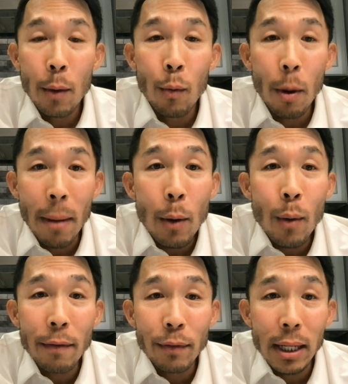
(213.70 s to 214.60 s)
And what my
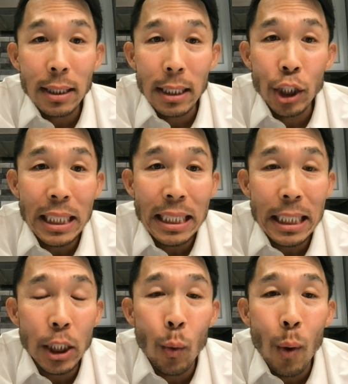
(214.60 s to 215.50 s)
wife does is she
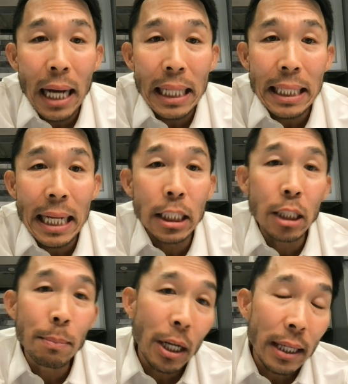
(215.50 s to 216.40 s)
sits quietly
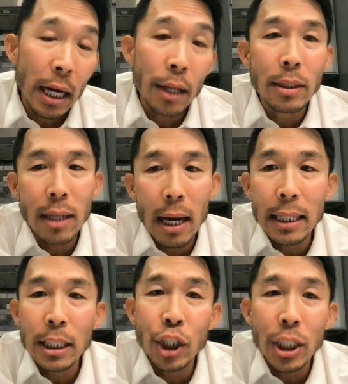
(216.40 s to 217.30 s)
next to me on the other
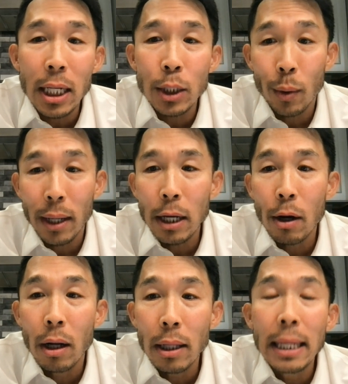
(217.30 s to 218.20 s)
side and she does what I
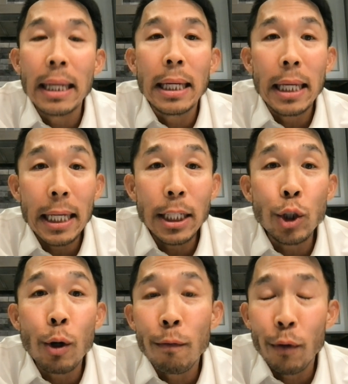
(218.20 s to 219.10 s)
call
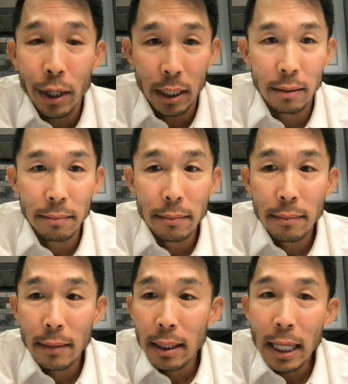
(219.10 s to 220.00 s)
introverting.
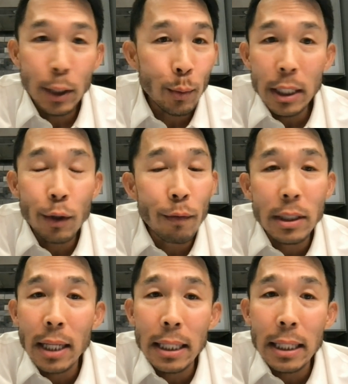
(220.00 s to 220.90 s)
That's what
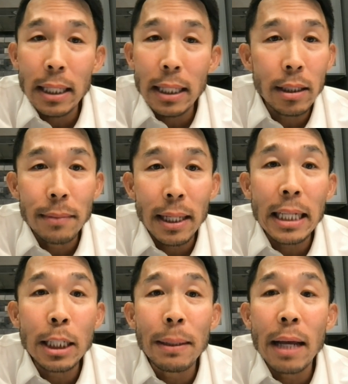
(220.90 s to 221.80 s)
introverts like to do. They
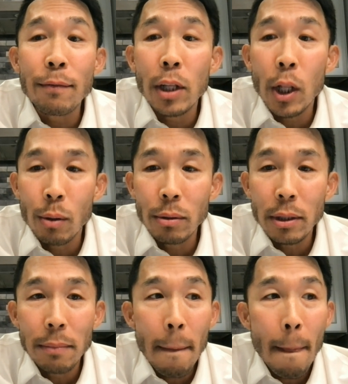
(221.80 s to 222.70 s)
like to be left alone,
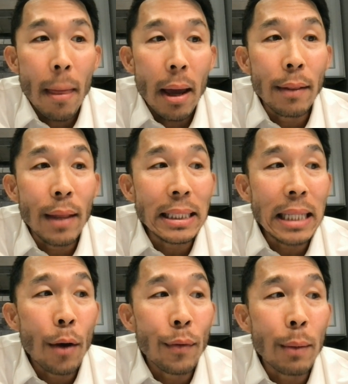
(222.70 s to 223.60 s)
and
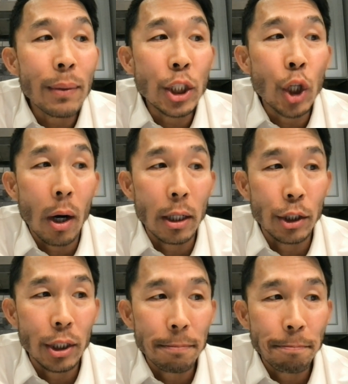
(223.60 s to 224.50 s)
that's how they
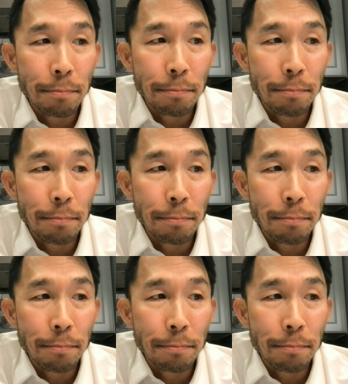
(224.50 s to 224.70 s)
recharge.